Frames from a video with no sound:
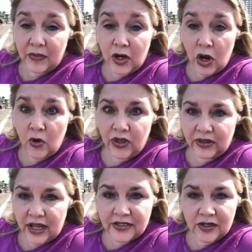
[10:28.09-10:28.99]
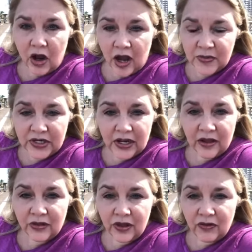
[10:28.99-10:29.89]
know that that's an option
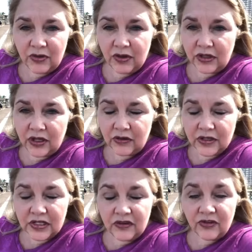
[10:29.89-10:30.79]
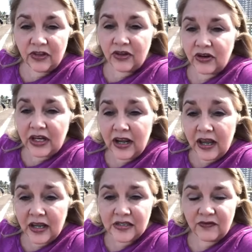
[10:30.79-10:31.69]
out there. If you can guarantee for 30
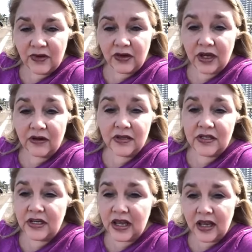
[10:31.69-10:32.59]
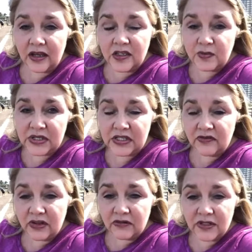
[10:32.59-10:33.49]
days, if you can guarantee a
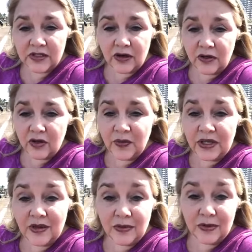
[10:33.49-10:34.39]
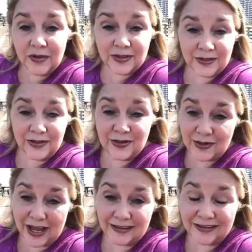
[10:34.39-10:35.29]
specific result, you'll be able to do
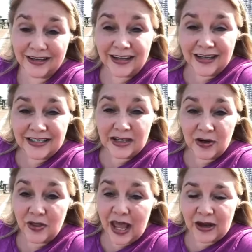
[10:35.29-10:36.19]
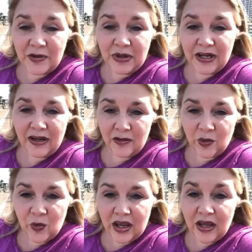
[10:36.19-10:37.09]
that. So that could be
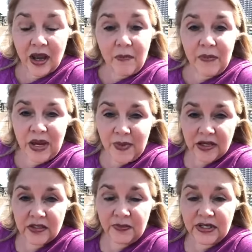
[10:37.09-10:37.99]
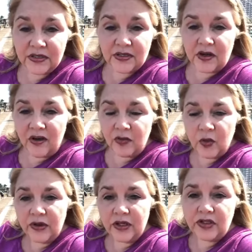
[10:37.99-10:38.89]
another way. Maybe it's a piece of
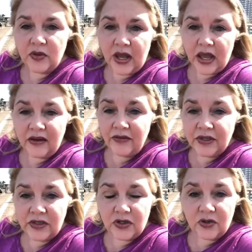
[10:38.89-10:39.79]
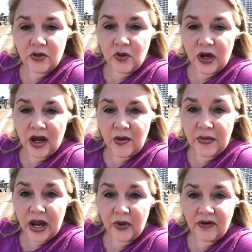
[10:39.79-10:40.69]
software that you have that you
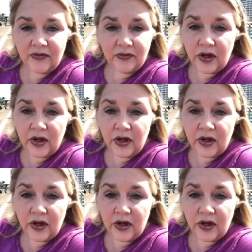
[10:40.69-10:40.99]
now have